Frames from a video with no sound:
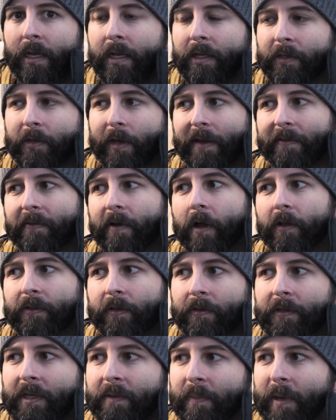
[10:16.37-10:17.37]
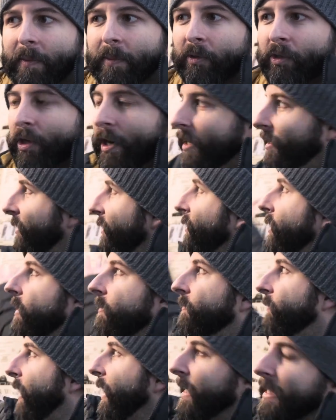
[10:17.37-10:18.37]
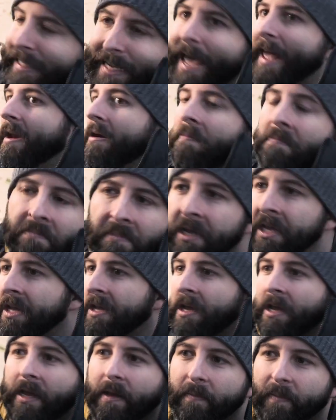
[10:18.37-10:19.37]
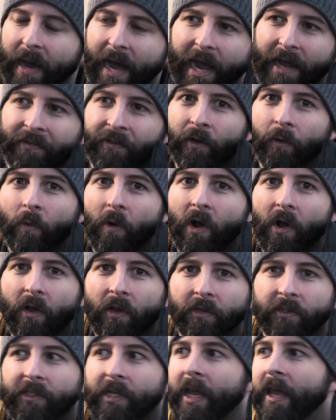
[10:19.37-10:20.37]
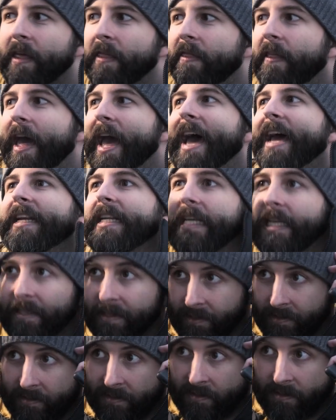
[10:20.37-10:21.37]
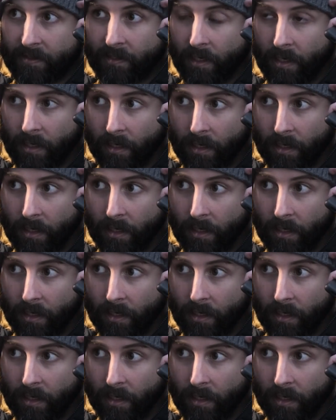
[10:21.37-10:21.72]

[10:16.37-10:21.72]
So I've also seen people trying stuff like denim behind their walls. That is